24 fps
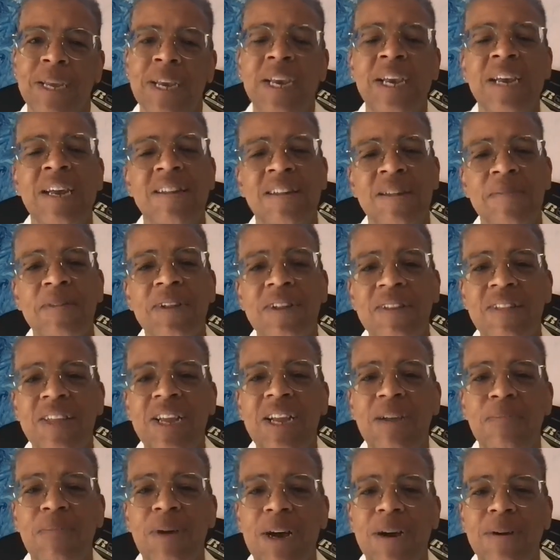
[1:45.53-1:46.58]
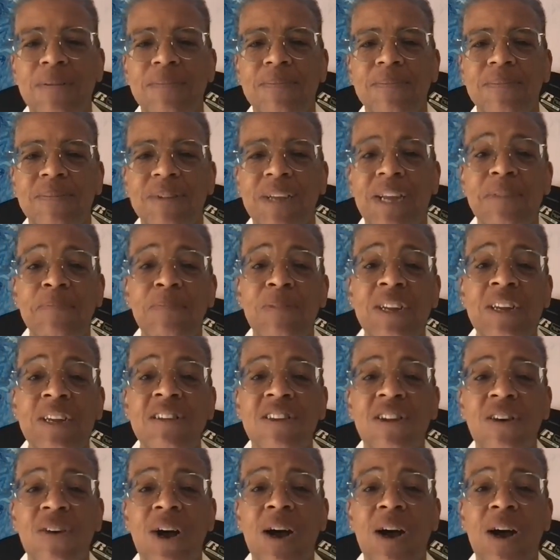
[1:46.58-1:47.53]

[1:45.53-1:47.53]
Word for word: Something to think about. And please know